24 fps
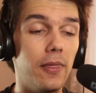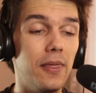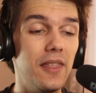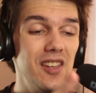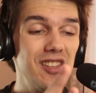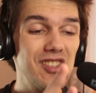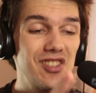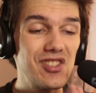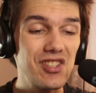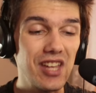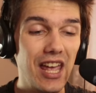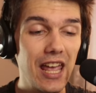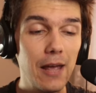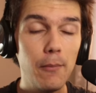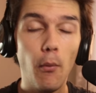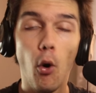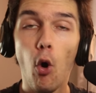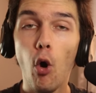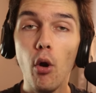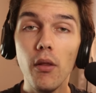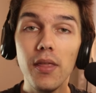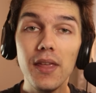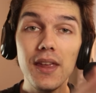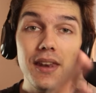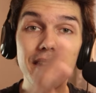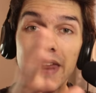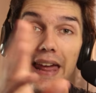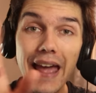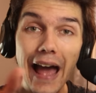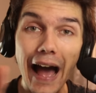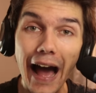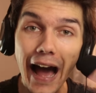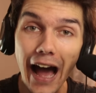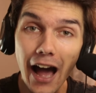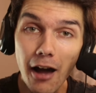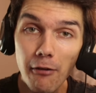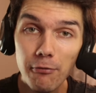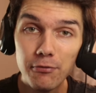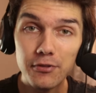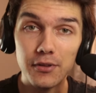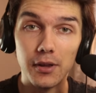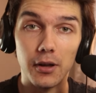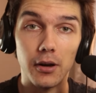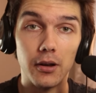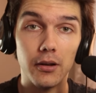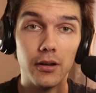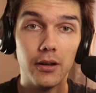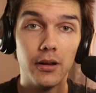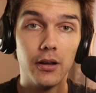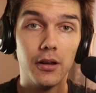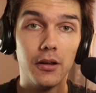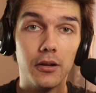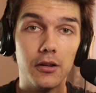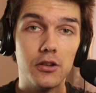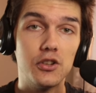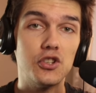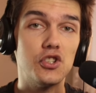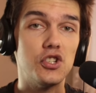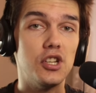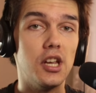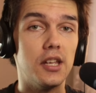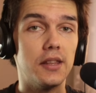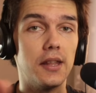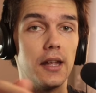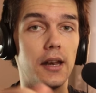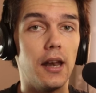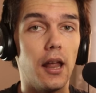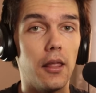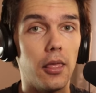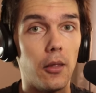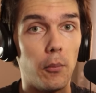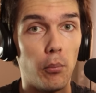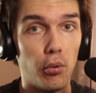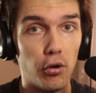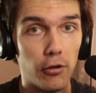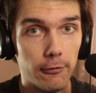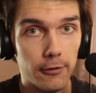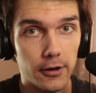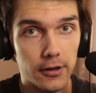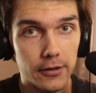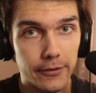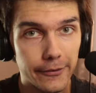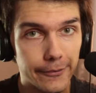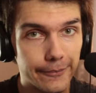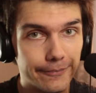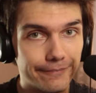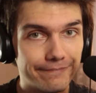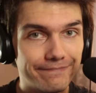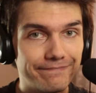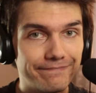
the same or the day after, she had another boyfriend.